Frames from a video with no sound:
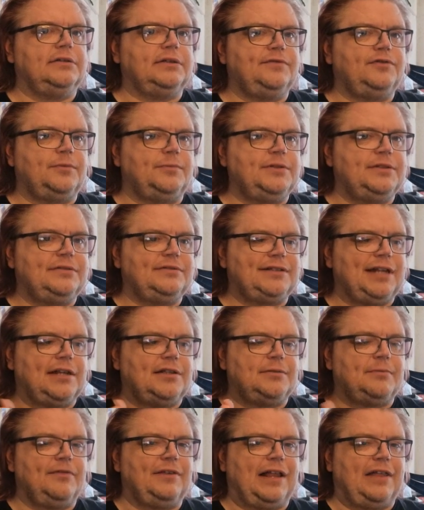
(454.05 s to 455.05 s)
If somebody's selling
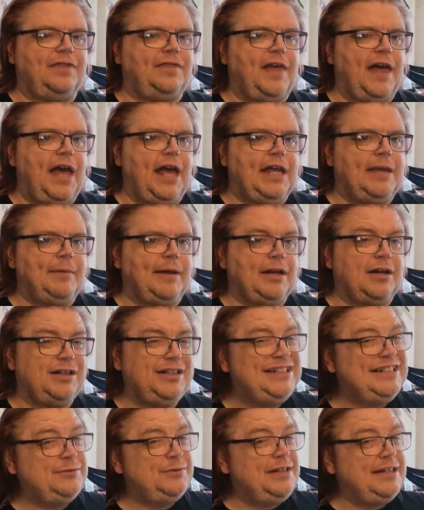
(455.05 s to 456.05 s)
something like 30, you might go,
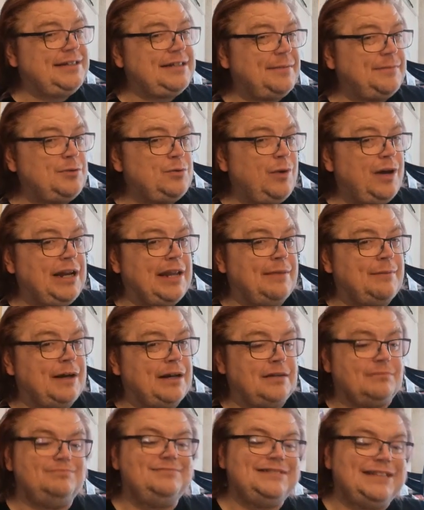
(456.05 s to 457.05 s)
well, you accept 20, and they
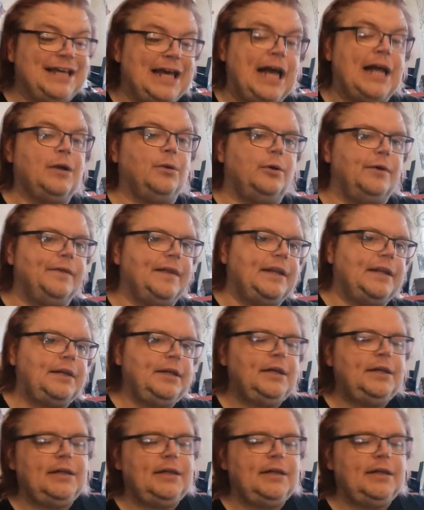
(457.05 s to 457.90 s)
might go, yeah, go on then.